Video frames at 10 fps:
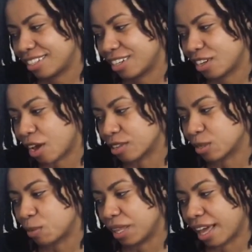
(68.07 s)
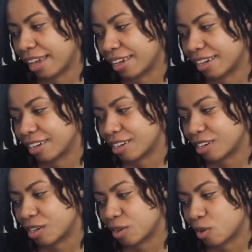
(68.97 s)
could also be like
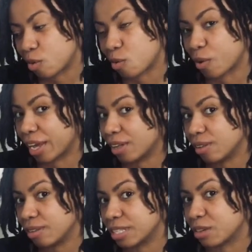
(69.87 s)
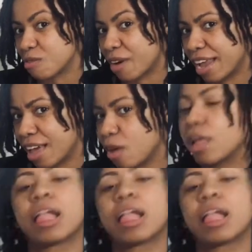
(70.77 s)
Rael instead of Rael.